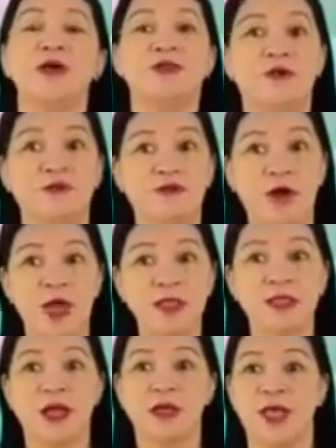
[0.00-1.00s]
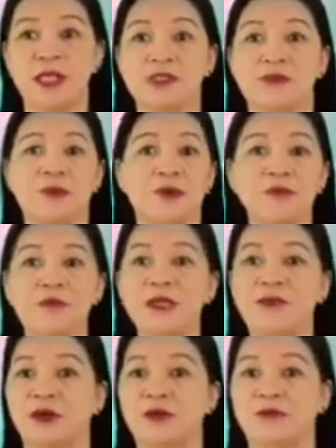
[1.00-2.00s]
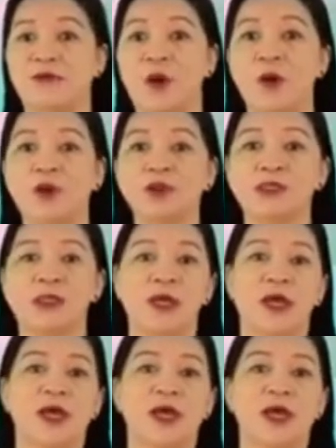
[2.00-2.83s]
the fight against formidable foes,